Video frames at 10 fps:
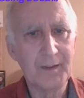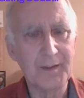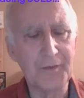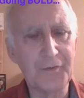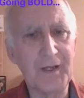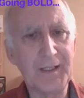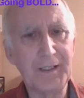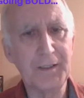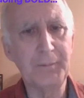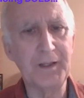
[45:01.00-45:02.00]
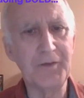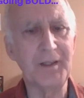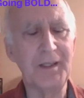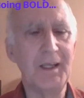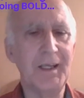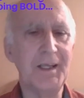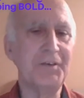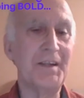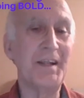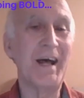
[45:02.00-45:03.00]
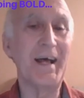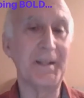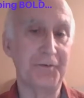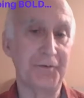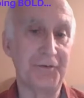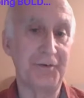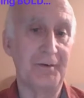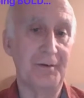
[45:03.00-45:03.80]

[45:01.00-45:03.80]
The psychic ability is enhanced.